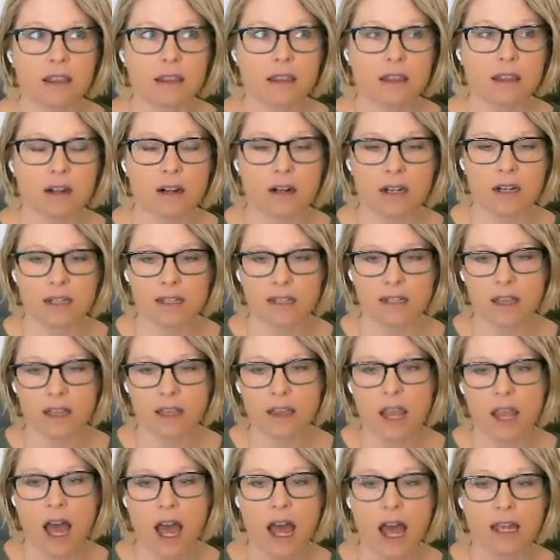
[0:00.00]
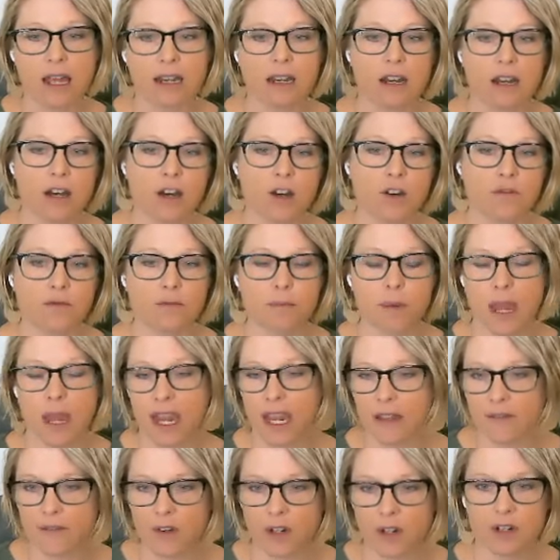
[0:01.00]
there is a lot of
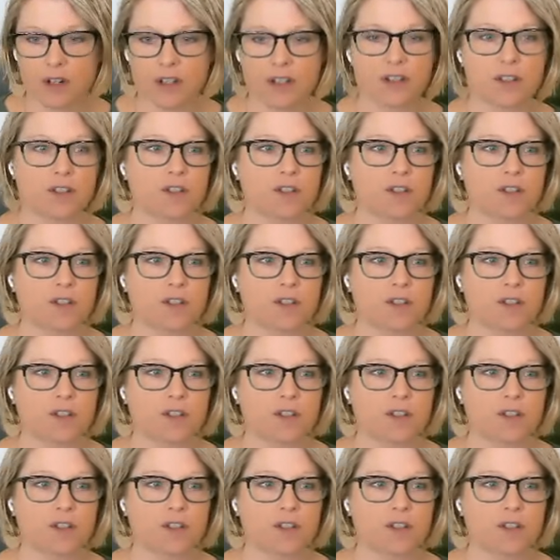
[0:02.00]
behaviors,